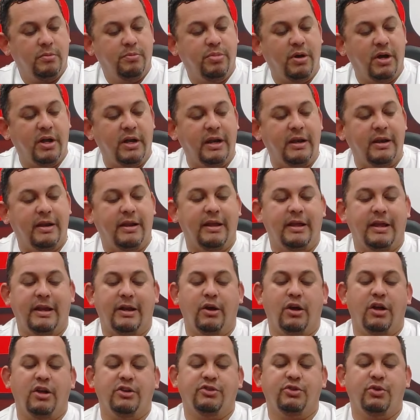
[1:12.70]
But it
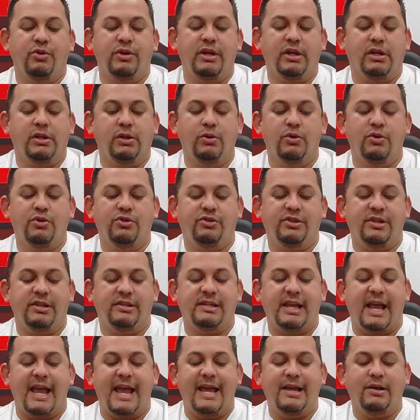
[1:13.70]
also includes
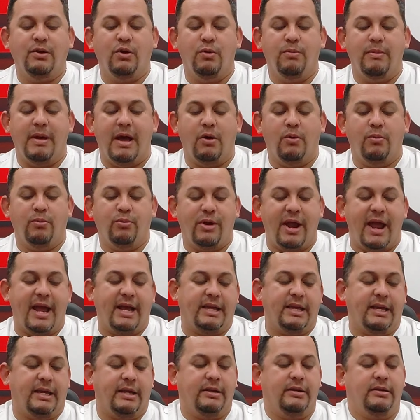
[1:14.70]
this angle mount
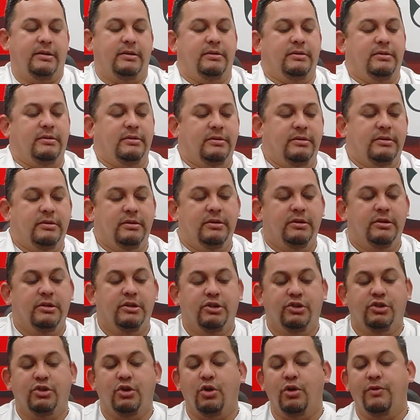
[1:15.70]
bracket.
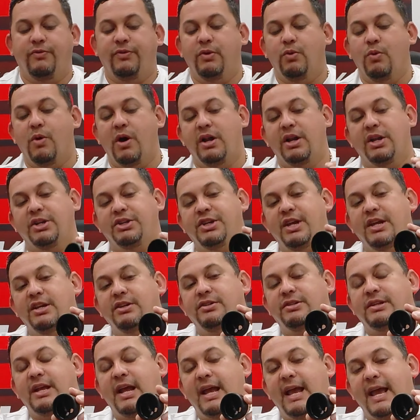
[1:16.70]
So if you want to
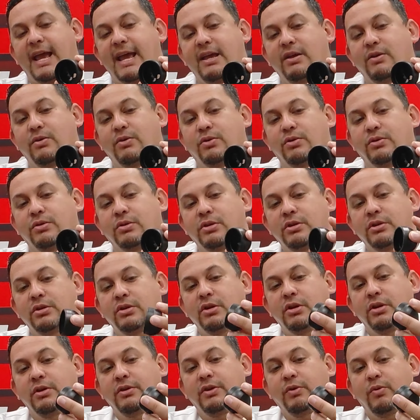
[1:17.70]
change the angle
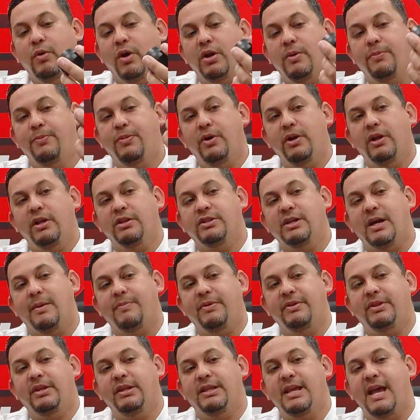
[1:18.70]
you want to put on top
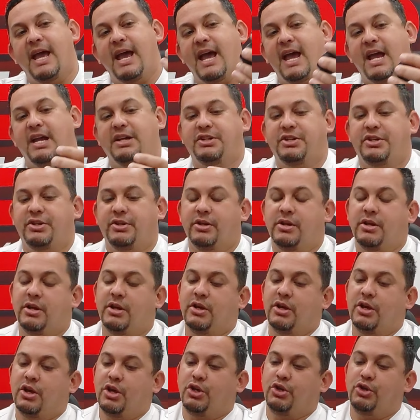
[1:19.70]
of the dash,
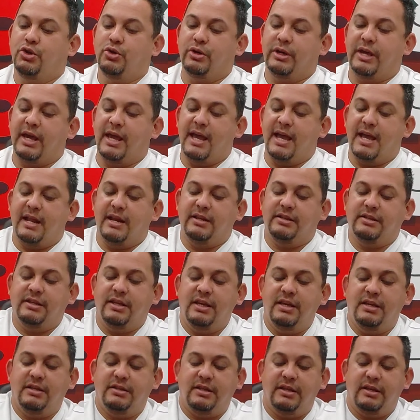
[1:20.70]
you can. It's
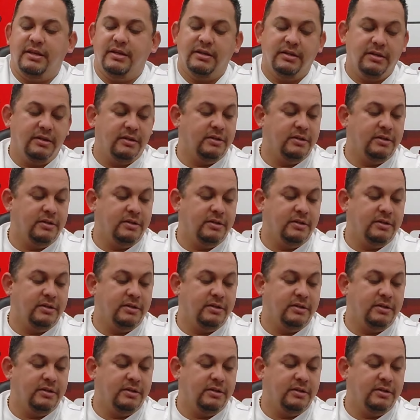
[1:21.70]
easy.